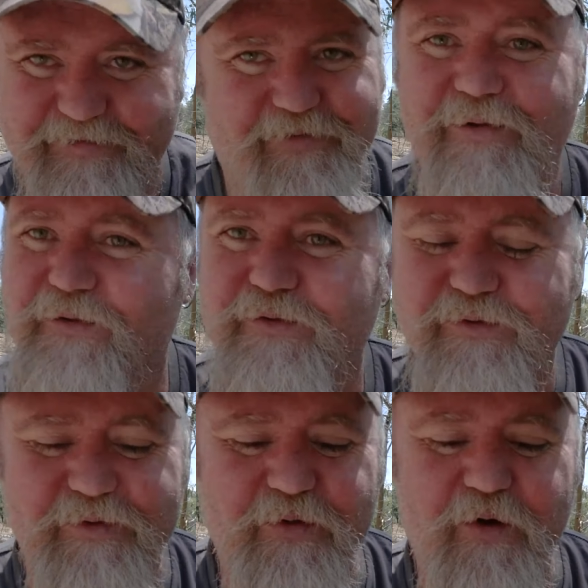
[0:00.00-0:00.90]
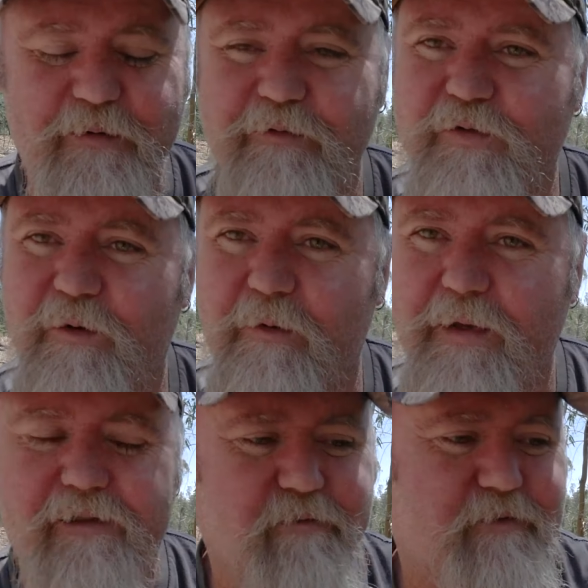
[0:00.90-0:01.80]
I use all the time. Every time I'm
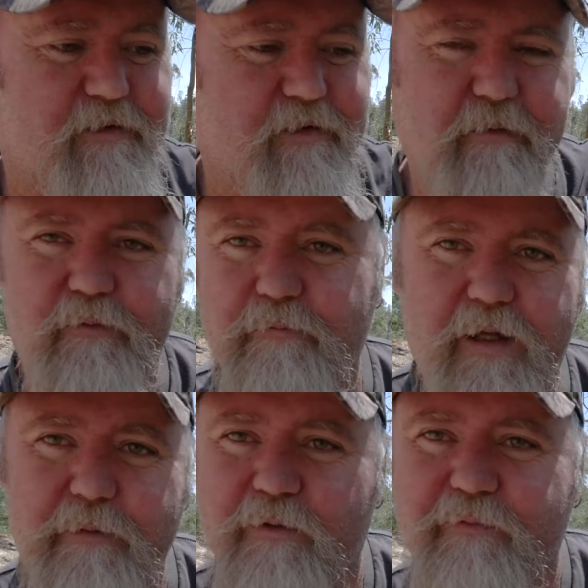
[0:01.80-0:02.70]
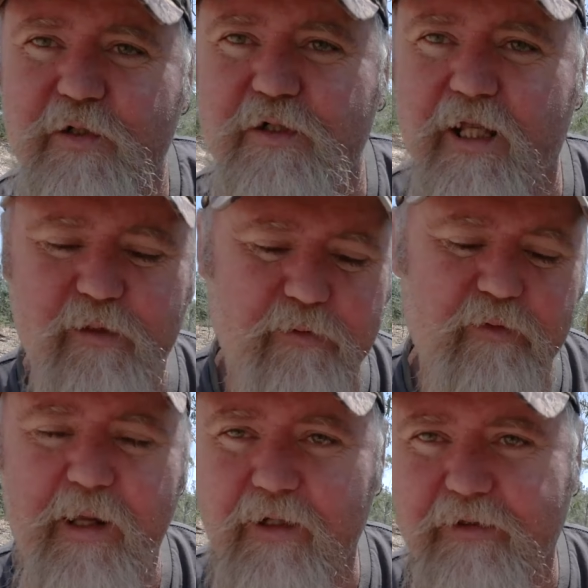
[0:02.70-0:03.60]
out, I was like, yep, maybe I'm fishing down the
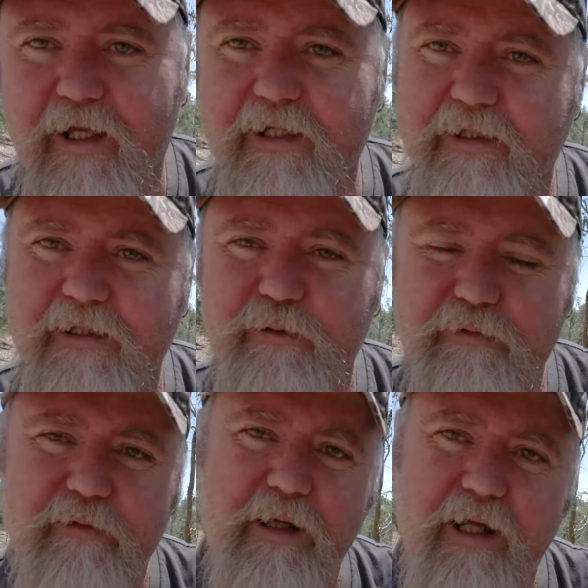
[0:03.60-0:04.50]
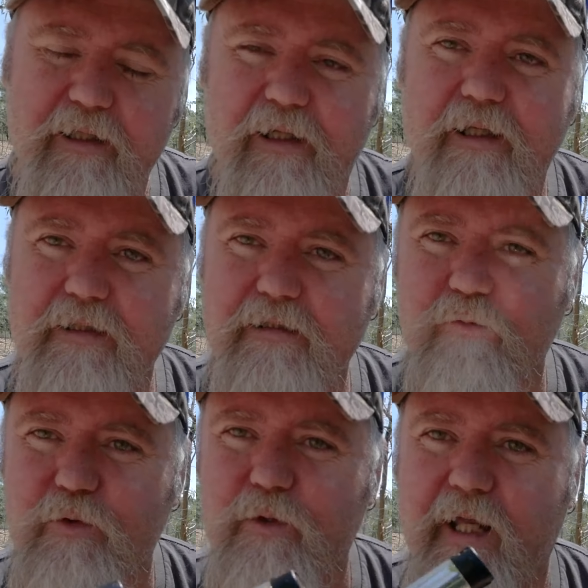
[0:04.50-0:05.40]
riverbank, I take it down the riverbank. It's just a
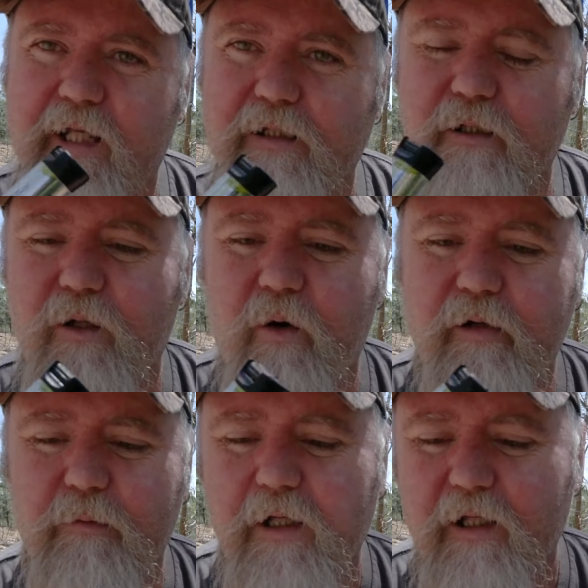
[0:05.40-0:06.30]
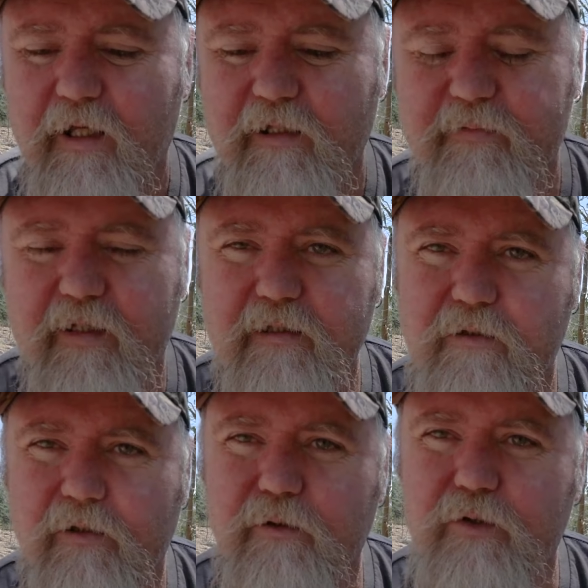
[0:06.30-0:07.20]
real handy little item. And the fact it's
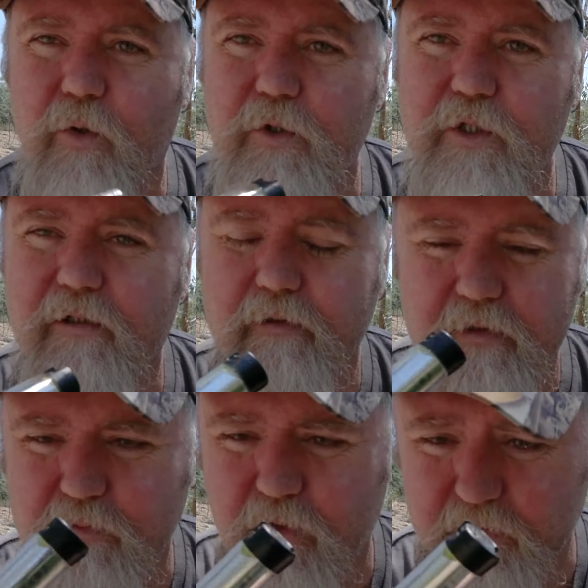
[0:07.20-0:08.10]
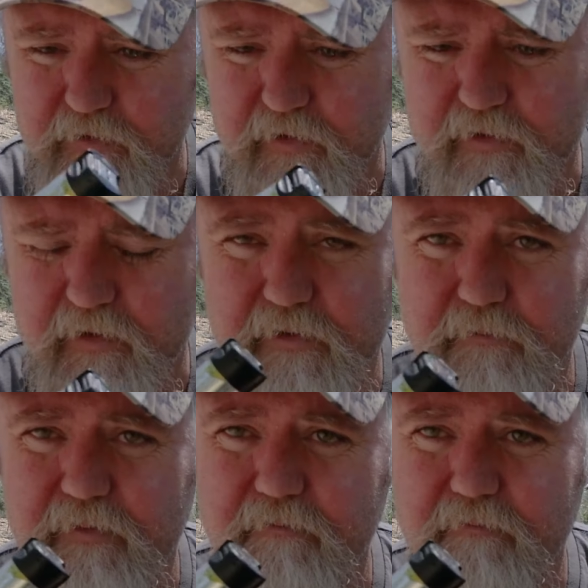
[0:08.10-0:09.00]
got a little torch in it as well is a
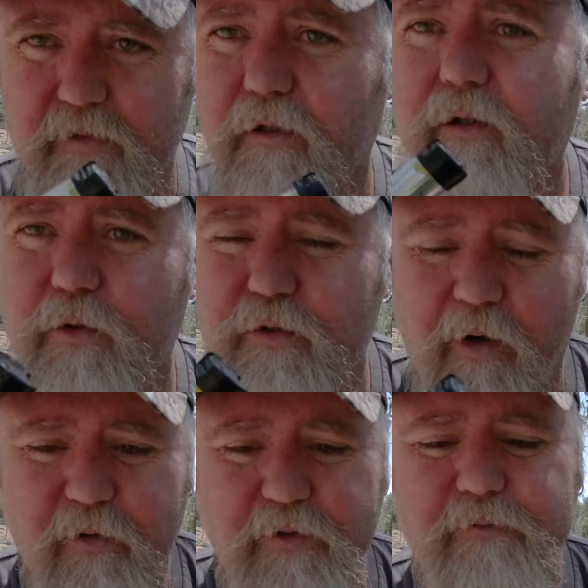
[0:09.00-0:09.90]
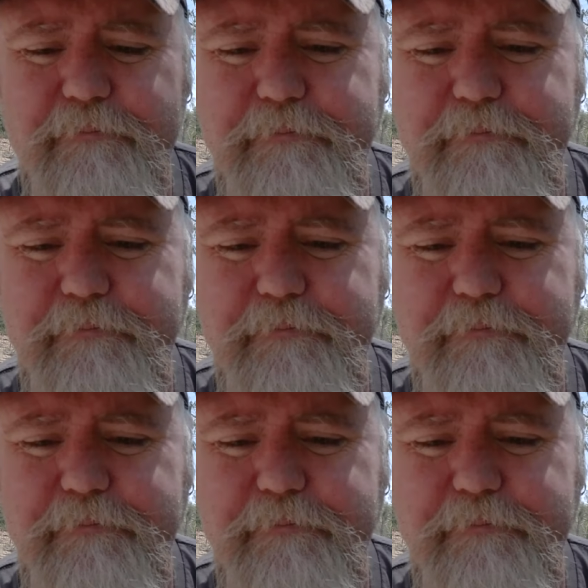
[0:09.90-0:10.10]
huge bonus.